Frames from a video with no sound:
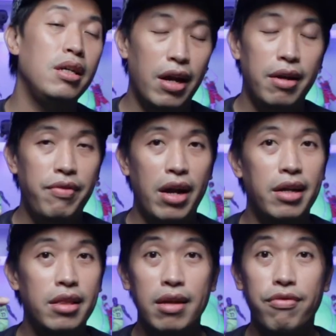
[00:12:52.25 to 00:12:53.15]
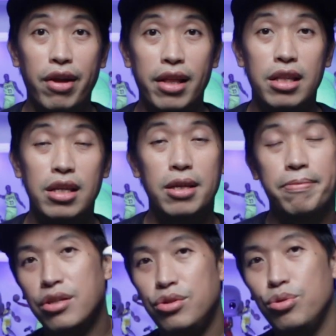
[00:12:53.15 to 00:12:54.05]
very knee friendly.
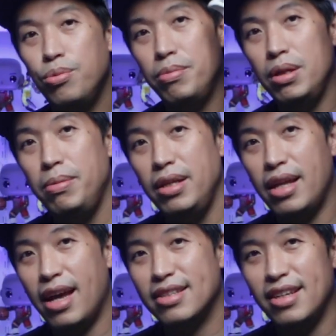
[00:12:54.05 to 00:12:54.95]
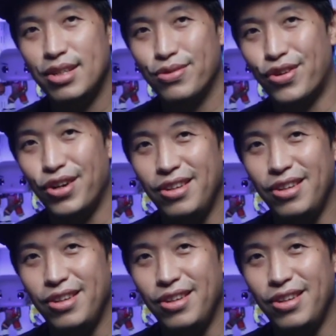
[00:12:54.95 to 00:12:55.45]
The Zoom BB Next is for